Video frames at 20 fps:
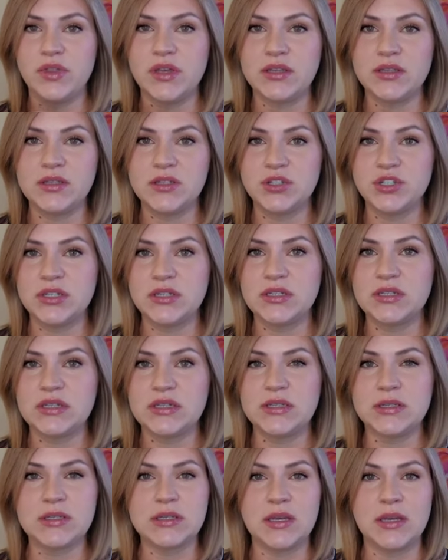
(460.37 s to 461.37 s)
this
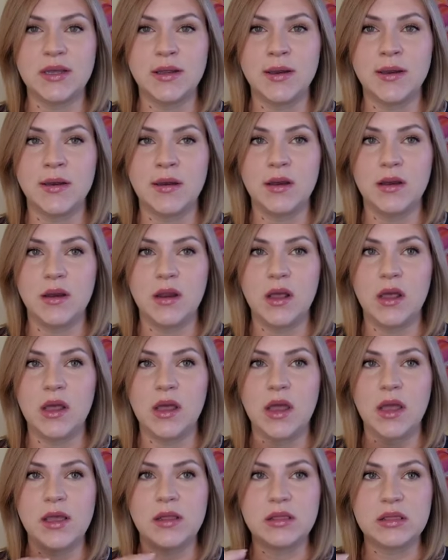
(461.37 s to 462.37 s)
just is in
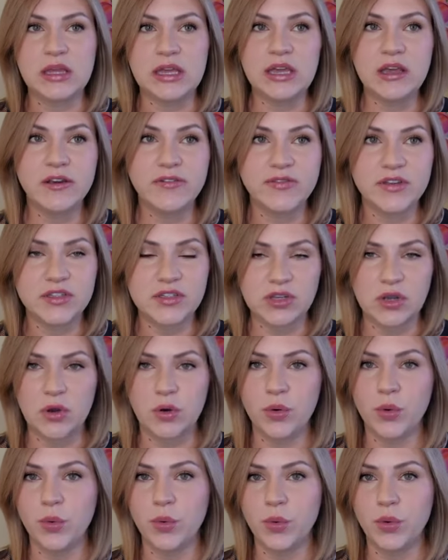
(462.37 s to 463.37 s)
a league of its
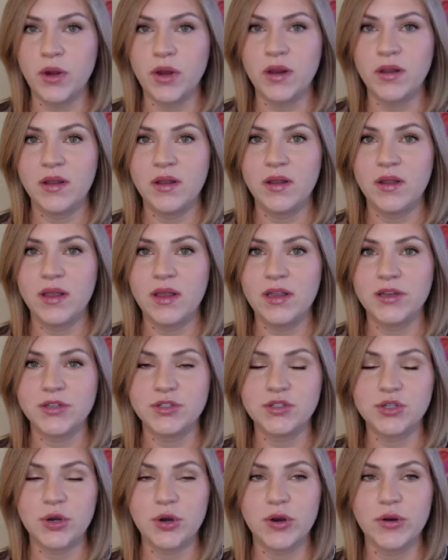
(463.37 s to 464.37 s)
own
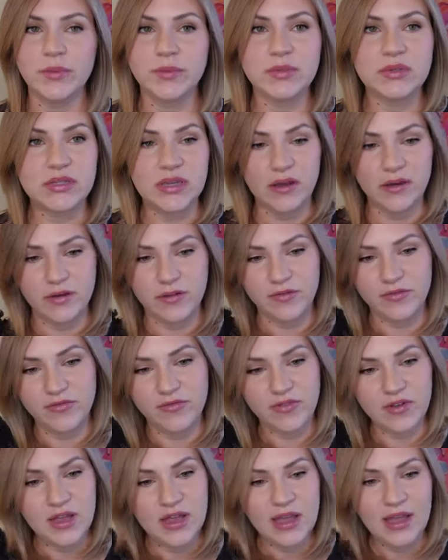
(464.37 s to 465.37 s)
in terms
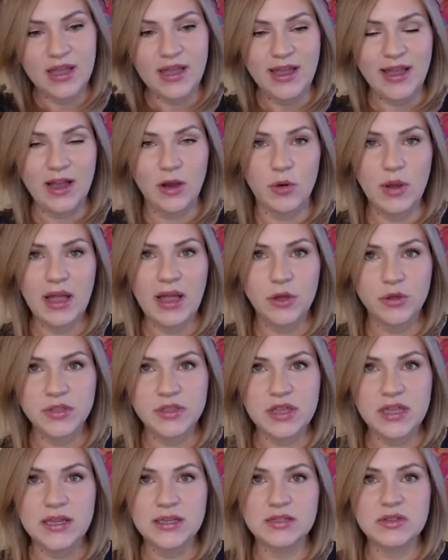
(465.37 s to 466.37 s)
of how
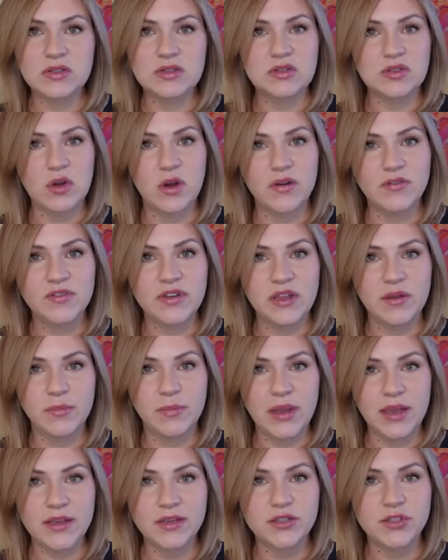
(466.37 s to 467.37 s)
healthy and soft
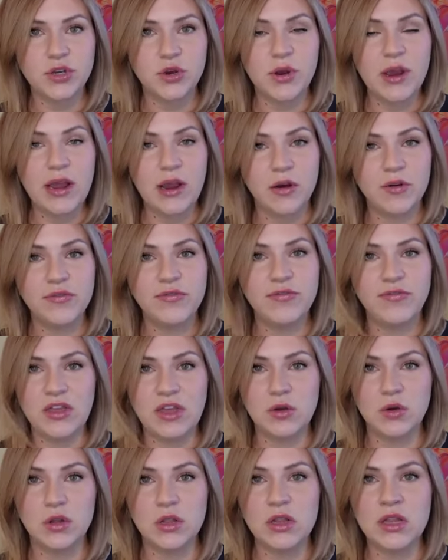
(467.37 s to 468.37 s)
it makes your hair
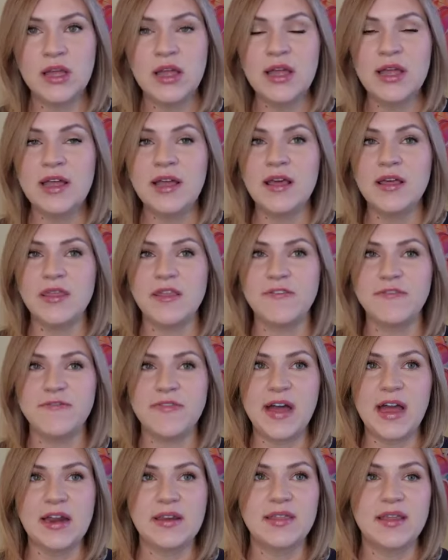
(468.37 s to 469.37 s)
feel. The
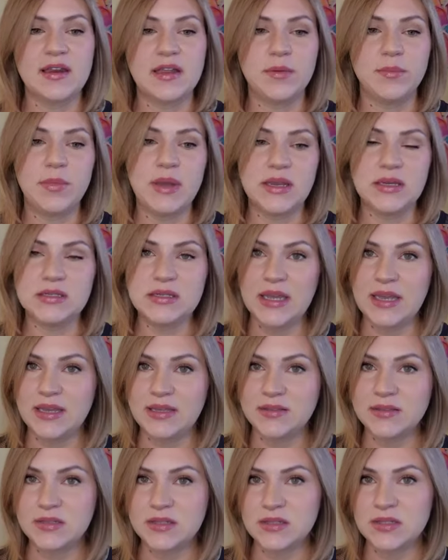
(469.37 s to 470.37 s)
fact that it
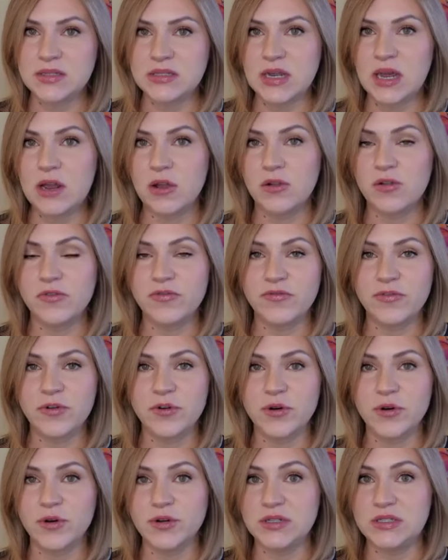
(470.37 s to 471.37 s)
maintains the style
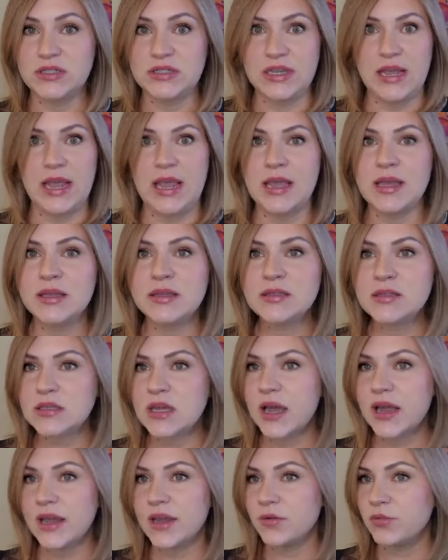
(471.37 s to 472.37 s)
for
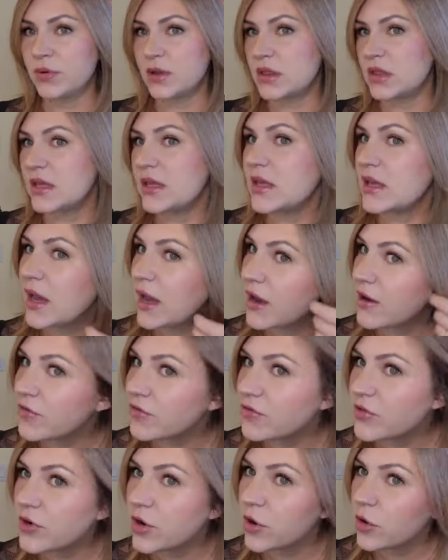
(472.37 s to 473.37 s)
days, I really
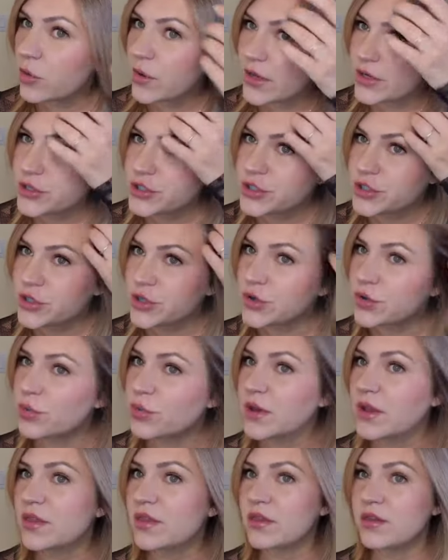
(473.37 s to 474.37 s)
have no issue
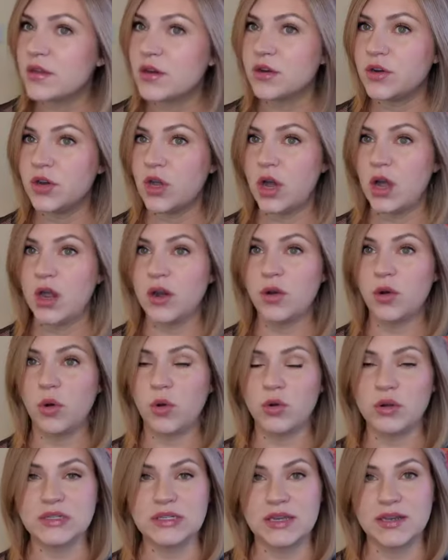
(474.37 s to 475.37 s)
with not
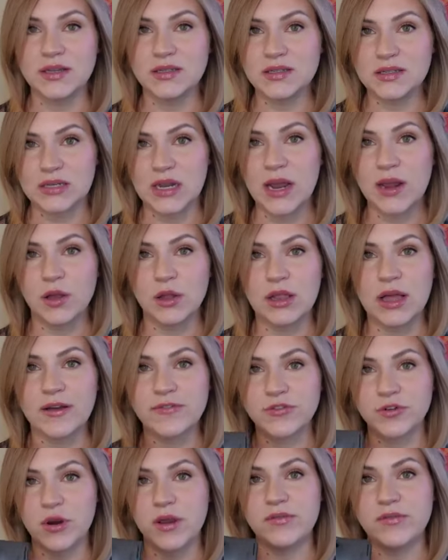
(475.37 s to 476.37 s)
holding a style
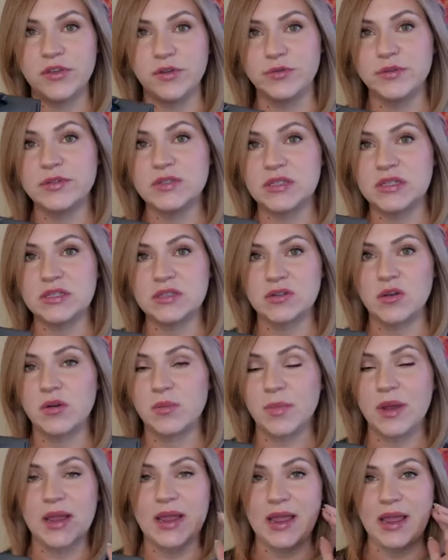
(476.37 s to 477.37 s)
after I've used this
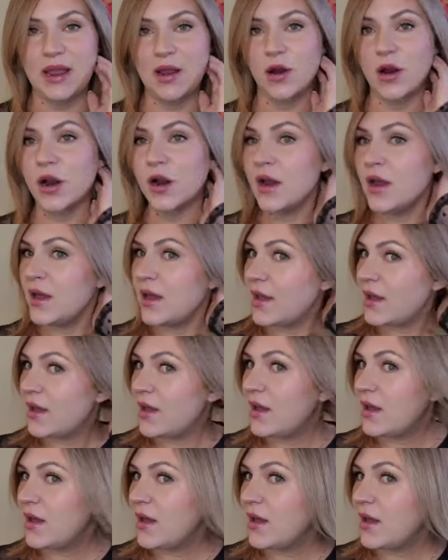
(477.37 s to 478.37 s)
on my hair.
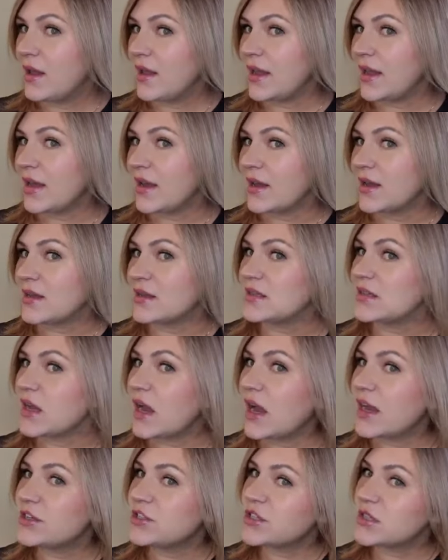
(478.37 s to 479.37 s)
And
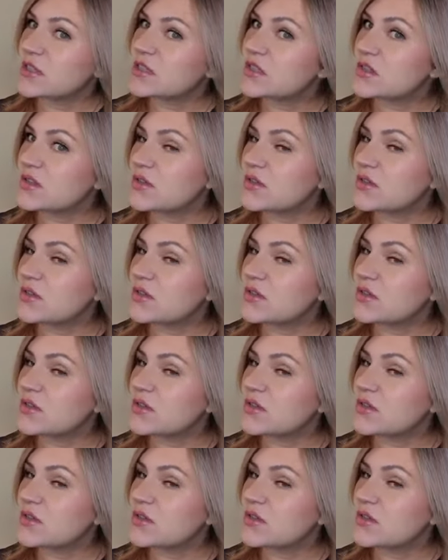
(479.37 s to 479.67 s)
I